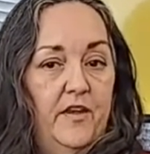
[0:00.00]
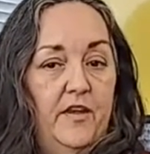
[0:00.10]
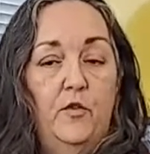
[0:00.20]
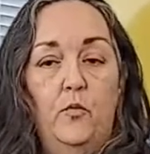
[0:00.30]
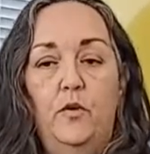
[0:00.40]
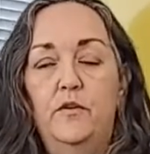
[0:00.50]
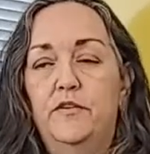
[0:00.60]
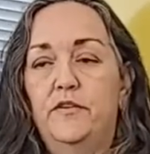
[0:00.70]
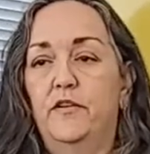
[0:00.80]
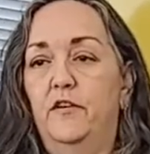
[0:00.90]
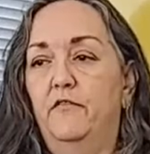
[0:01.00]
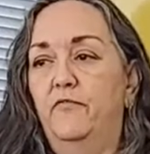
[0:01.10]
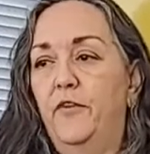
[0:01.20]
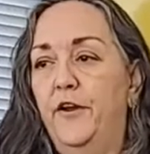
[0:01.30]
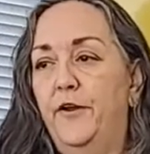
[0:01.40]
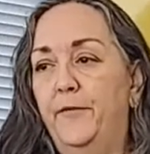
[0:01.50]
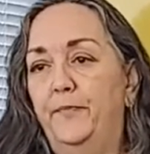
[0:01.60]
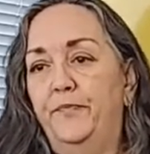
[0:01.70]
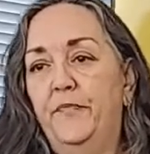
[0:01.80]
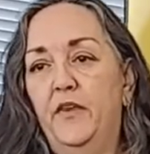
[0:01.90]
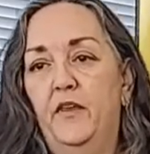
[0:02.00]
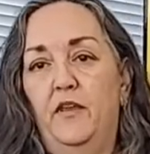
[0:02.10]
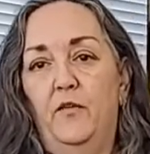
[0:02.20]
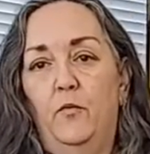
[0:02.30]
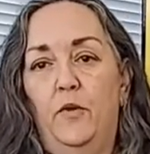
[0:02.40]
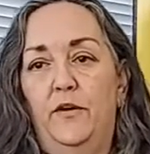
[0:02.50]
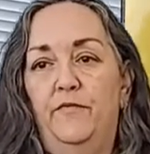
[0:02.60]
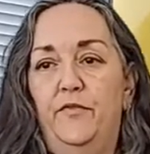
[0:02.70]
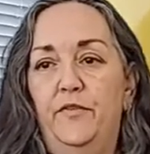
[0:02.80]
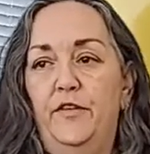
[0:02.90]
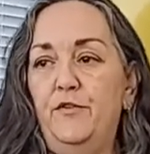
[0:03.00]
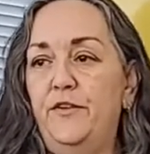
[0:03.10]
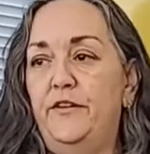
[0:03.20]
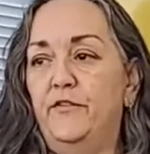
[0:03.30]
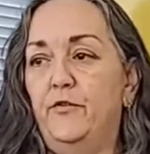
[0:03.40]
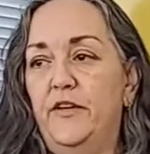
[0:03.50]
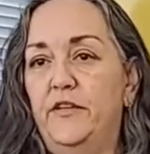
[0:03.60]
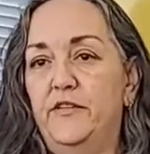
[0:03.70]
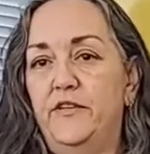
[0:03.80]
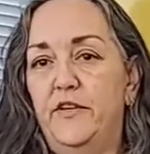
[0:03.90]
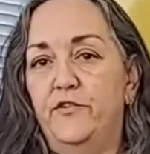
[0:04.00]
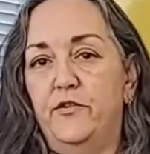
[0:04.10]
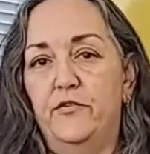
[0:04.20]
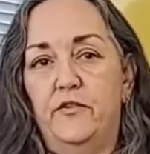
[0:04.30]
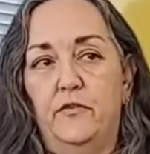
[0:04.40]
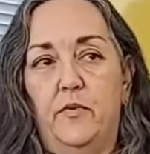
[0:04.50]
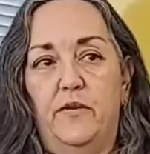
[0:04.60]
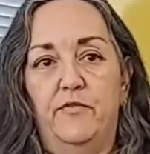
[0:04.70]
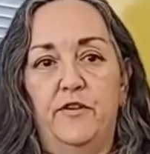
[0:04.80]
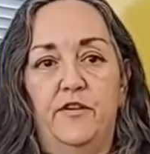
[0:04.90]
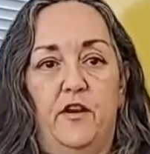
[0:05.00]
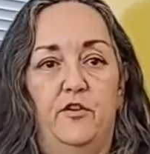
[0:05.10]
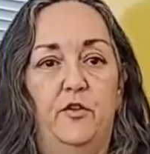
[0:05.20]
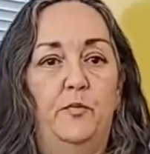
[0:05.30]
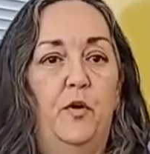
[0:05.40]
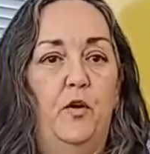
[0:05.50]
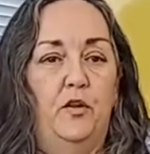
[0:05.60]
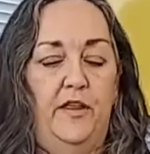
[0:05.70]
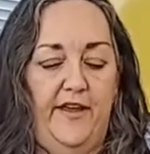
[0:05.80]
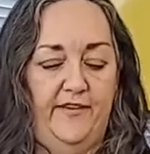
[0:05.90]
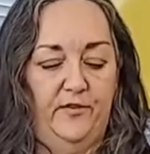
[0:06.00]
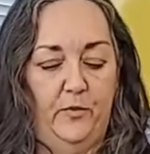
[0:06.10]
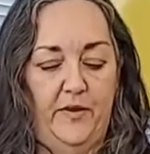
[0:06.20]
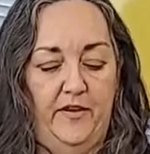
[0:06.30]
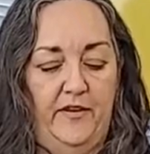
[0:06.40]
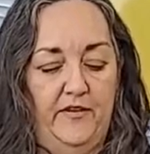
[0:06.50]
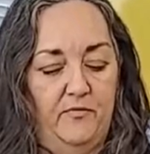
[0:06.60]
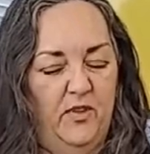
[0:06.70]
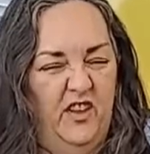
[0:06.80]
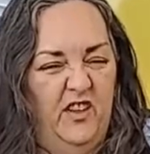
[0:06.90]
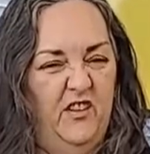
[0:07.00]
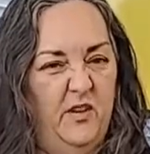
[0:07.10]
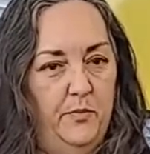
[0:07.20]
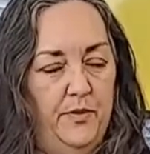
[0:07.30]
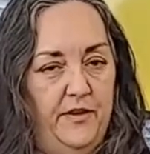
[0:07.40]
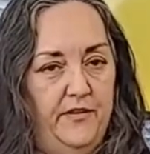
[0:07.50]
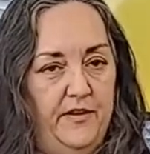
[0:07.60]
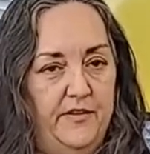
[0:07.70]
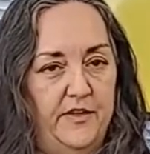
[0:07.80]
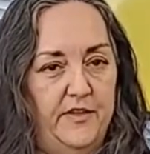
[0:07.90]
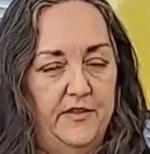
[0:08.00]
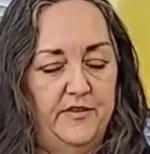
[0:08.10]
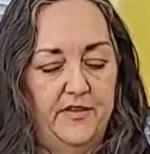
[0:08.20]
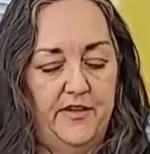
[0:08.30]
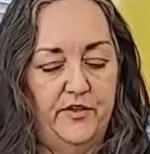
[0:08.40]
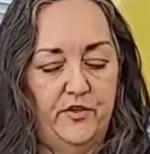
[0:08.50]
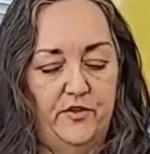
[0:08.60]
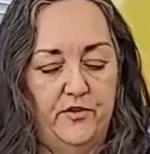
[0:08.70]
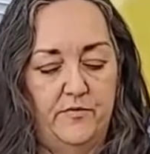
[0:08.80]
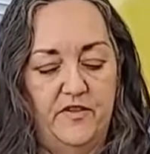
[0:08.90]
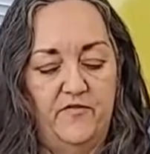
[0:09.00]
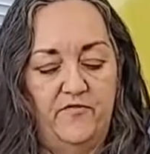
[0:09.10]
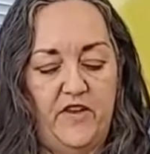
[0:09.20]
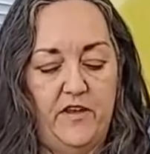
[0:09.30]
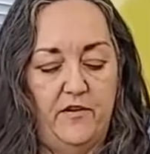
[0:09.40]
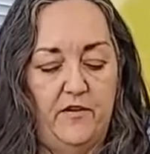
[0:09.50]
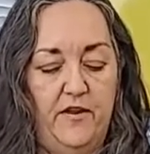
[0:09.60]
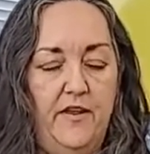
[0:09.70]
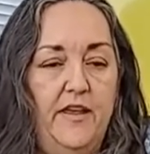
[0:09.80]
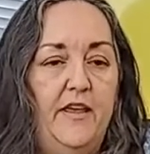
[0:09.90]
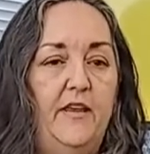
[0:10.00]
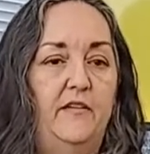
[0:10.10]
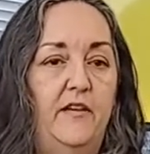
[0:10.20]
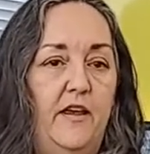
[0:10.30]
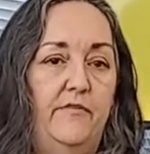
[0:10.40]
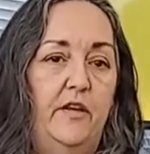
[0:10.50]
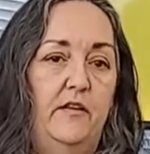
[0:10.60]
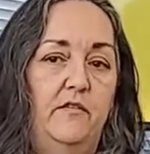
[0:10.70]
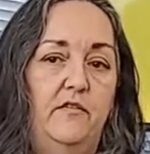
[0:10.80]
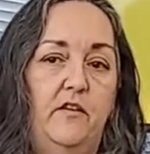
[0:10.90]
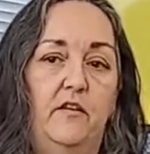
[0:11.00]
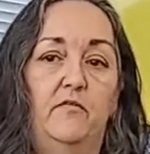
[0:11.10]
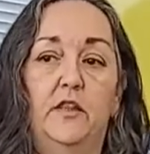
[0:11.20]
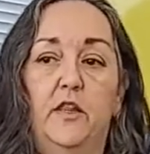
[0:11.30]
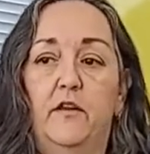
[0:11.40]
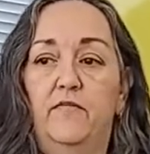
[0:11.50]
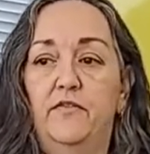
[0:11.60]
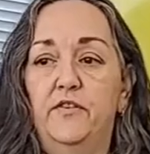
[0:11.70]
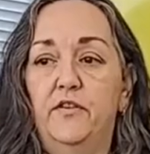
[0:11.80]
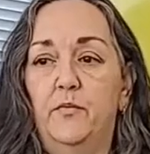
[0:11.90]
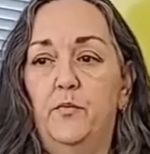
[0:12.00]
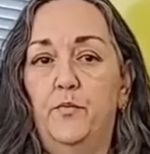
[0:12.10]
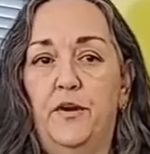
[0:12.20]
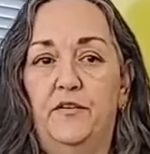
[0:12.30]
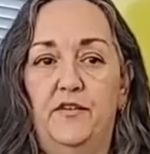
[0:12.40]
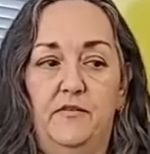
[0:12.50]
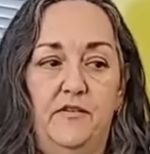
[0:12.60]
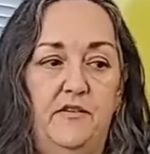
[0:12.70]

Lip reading: In the words of one of Unity's greatest teachers, the Reverend Dr. Paul Hasselbeck, he's really good at putting things in concise terms. Fear is evidence of love's presence.